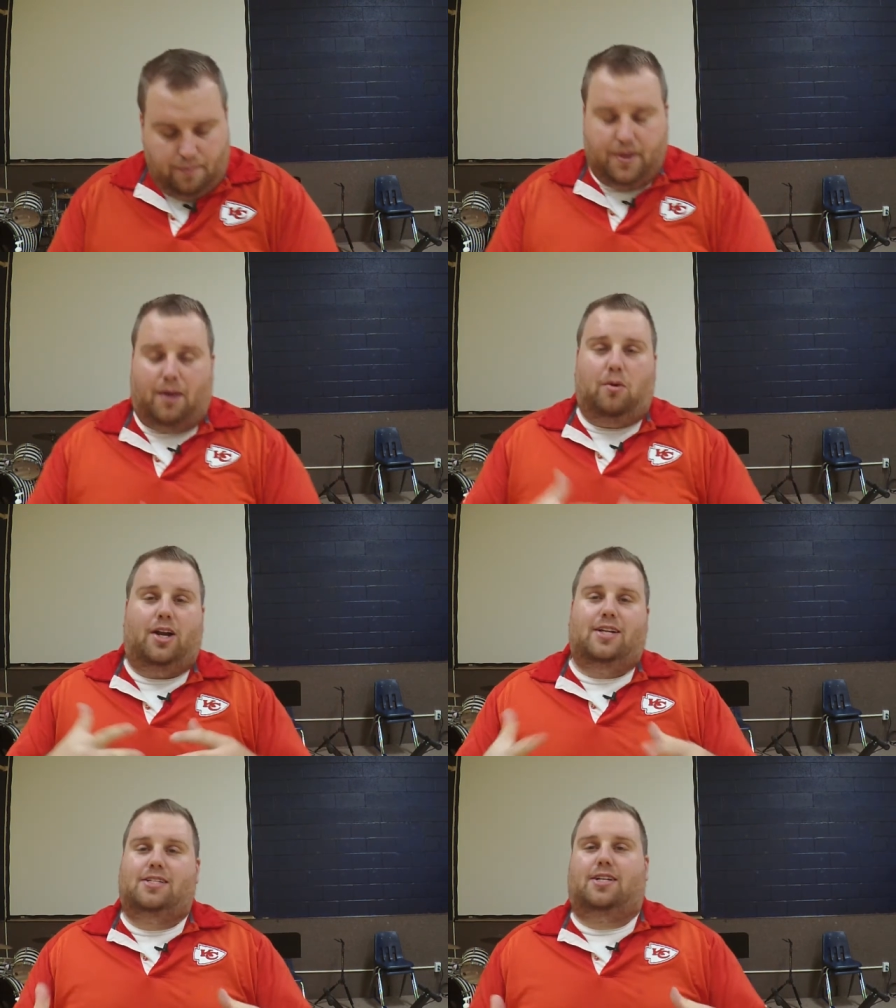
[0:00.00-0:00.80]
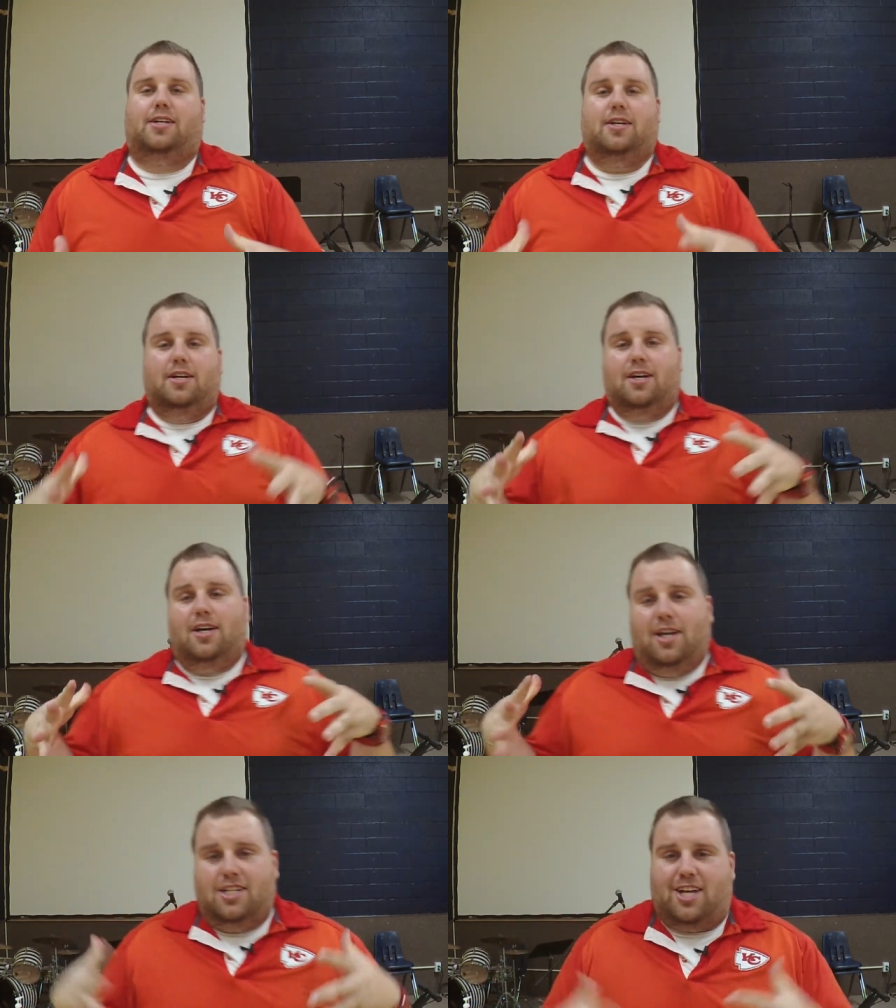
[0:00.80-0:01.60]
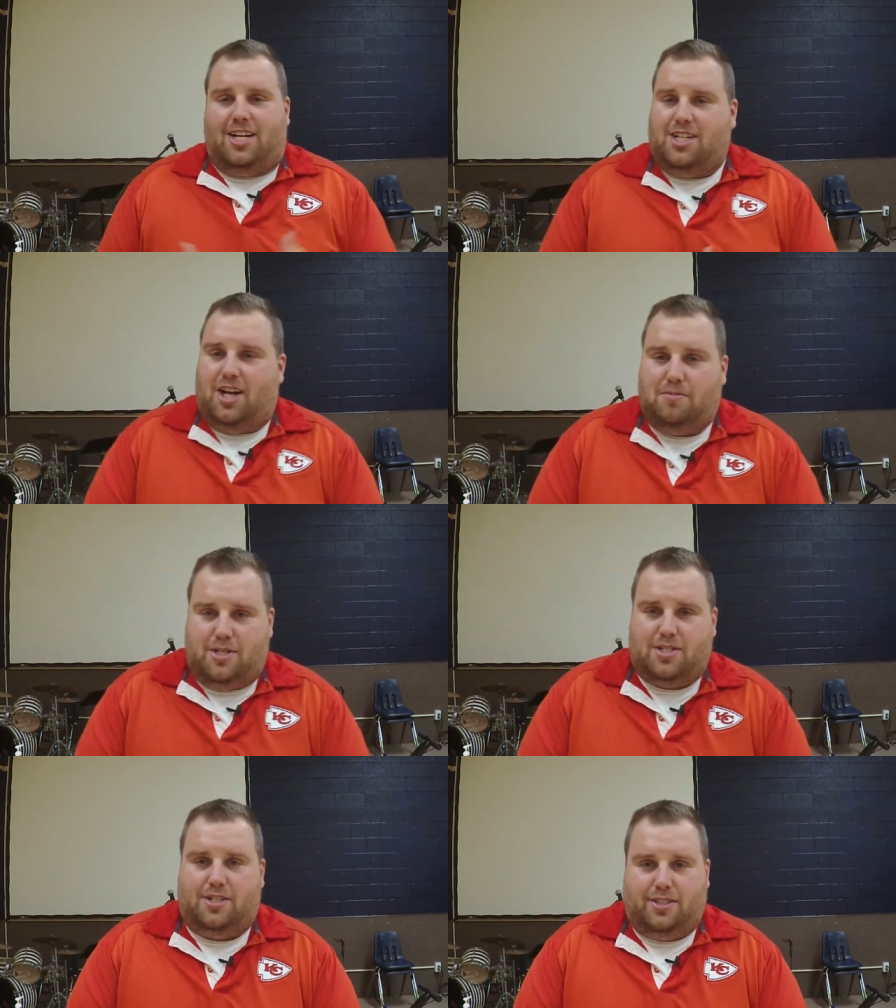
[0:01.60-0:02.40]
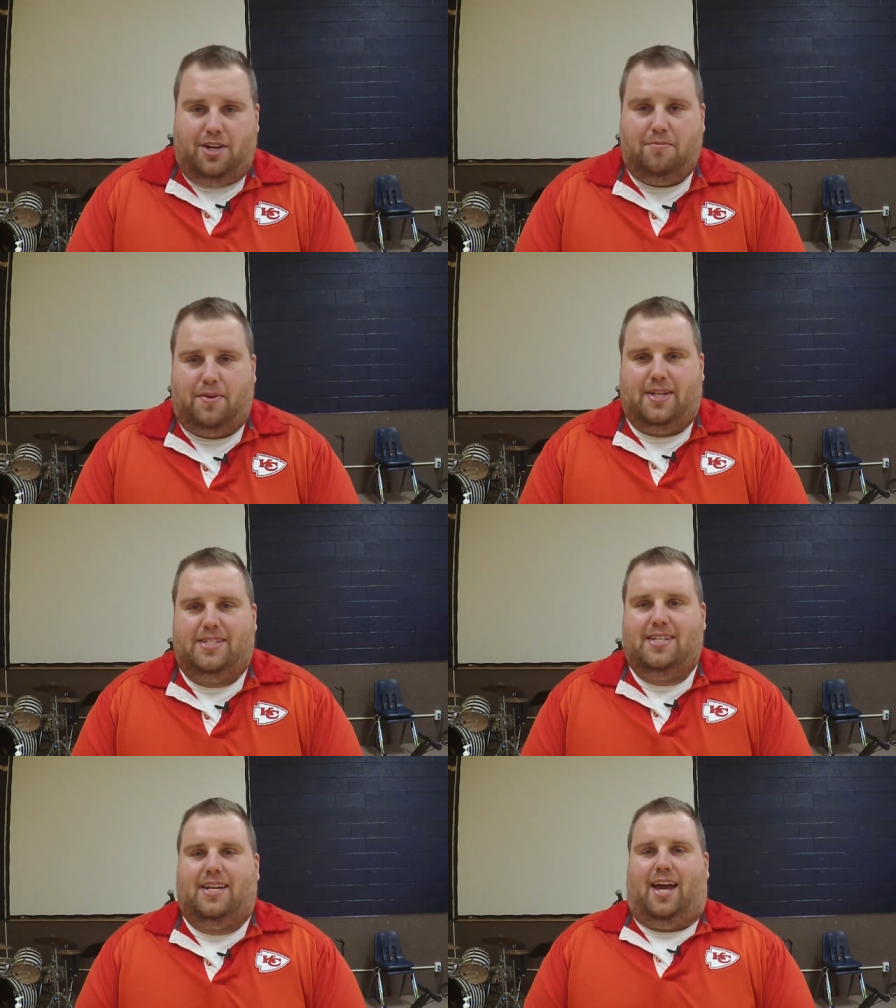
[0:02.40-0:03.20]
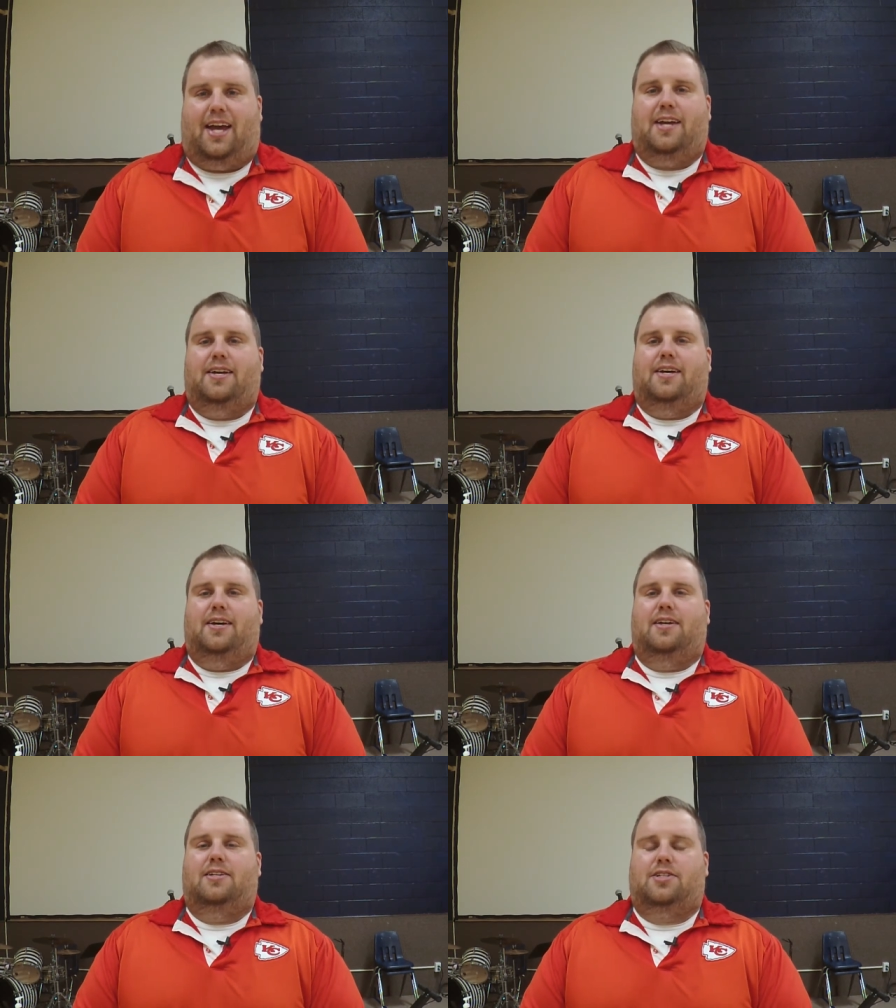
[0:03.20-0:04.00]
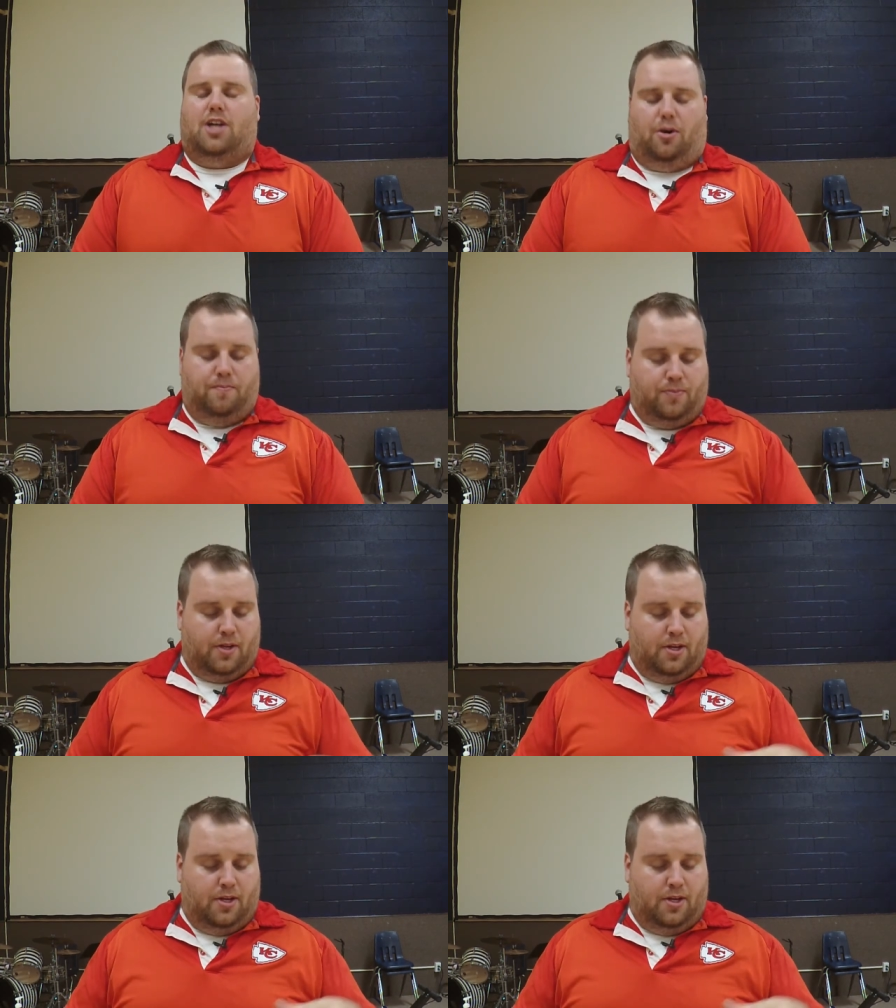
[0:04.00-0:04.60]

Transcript: But I wanted to change it up just a little bit today. So